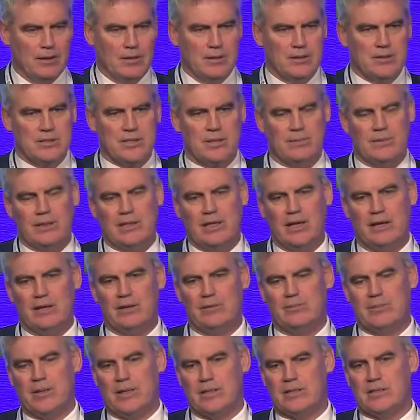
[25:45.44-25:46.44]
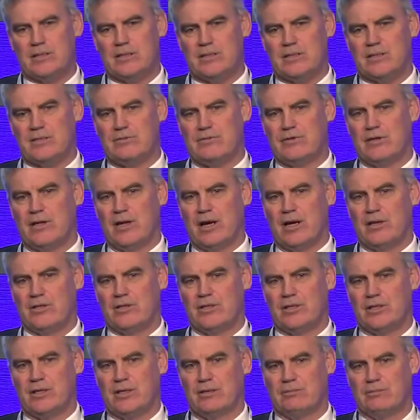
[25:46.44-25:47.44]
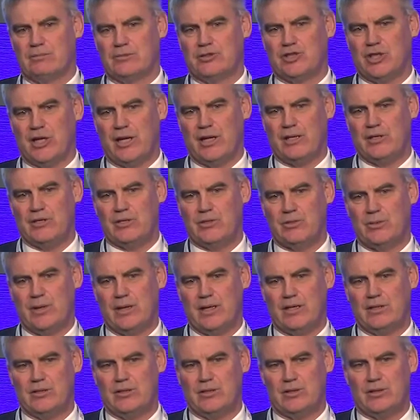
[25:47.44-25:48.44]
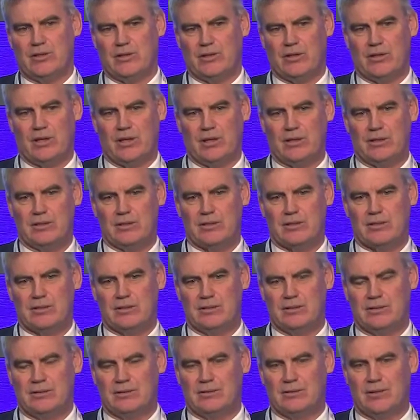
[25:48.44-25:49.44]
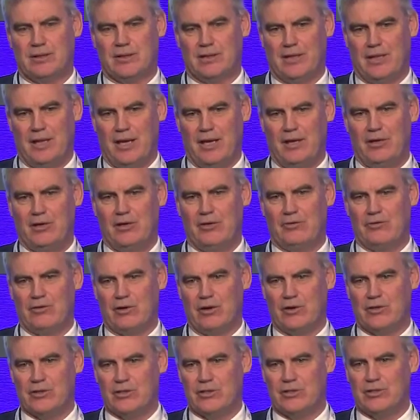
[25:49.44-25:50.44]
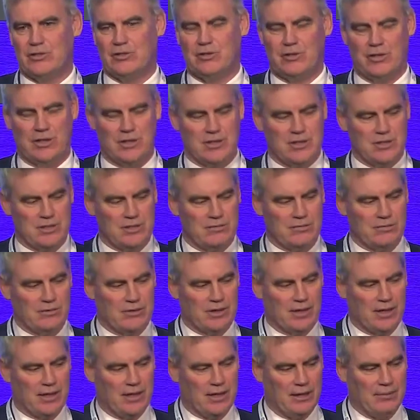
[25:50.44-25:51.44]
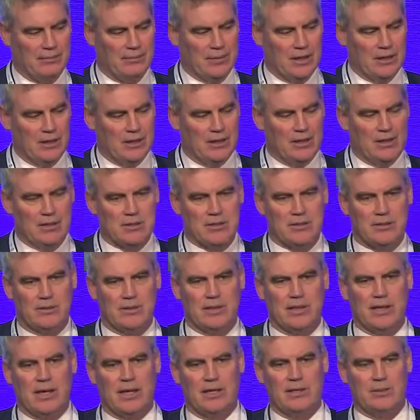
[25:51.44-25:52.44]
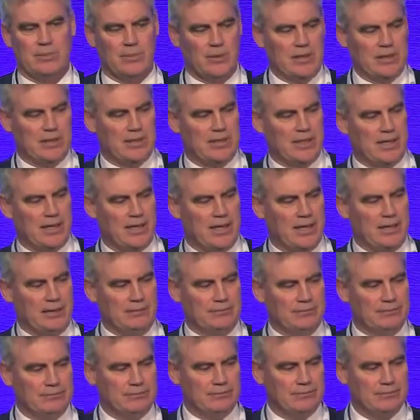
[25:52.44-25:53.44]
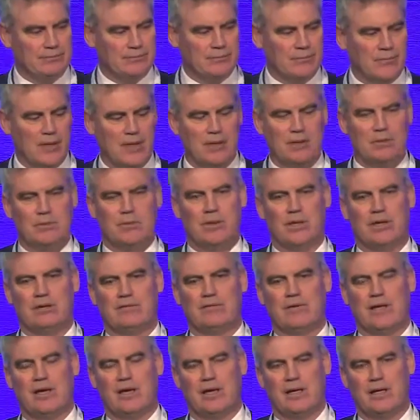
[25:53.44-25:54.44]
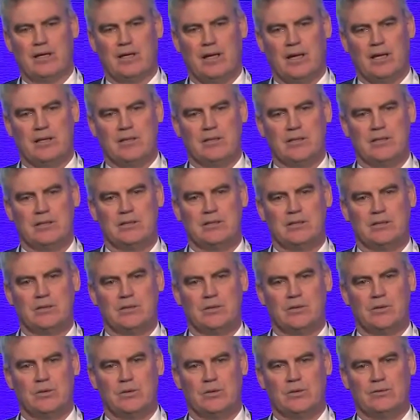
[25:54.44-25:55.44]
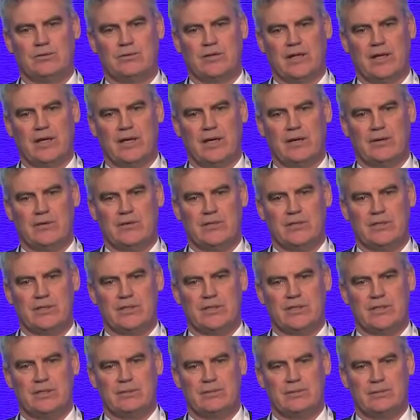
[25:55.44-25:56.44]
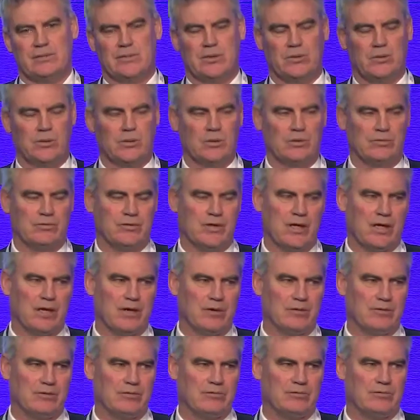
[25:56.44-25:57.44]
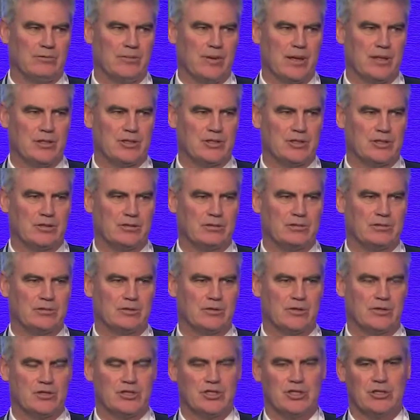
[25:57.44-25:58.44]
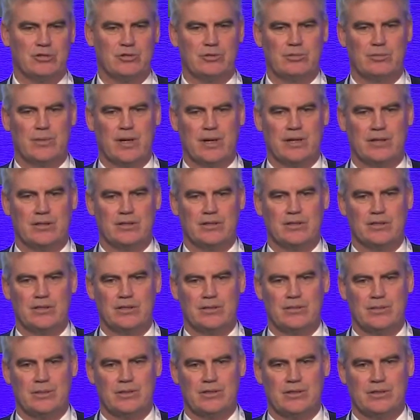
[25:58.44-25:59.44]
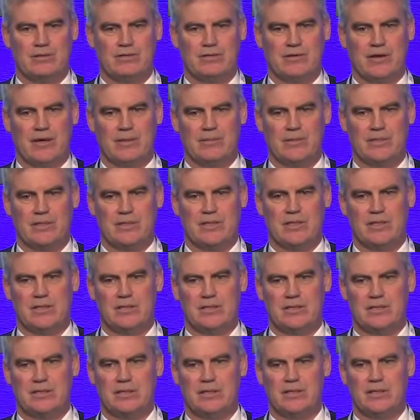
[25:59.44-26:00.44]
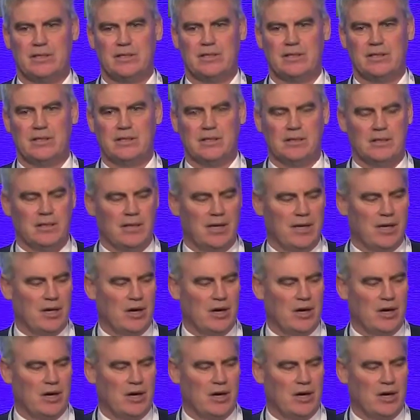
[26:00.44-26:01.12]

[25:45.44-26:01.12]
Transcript: Some of the other bits is if you're going to change the way you're doing things, again, you've got to do things differently. So in Canterbury today, we have now connected all of the health system, all of the health information across general practice, community pharmacies, our